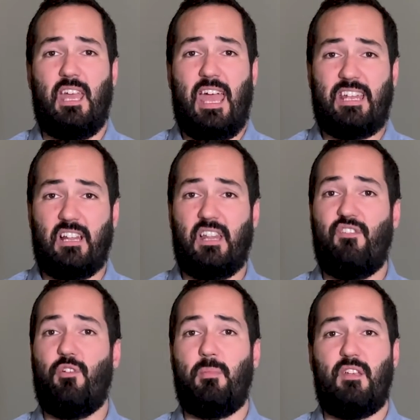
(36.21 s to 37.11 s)
and
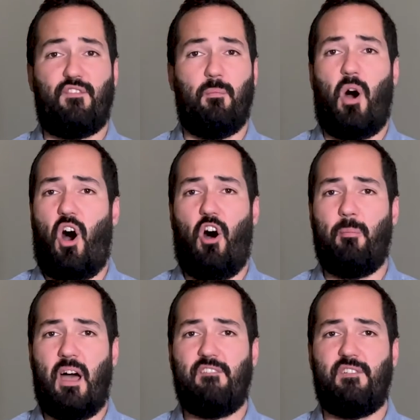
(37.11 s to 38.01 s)
delivered me from all
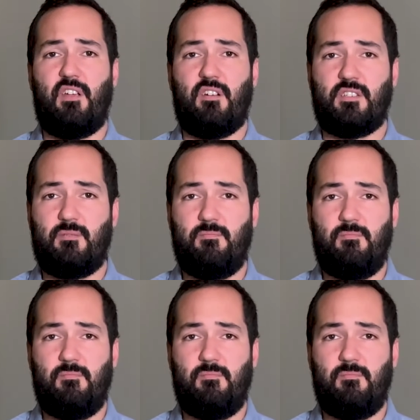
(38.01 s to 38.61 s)
my fears.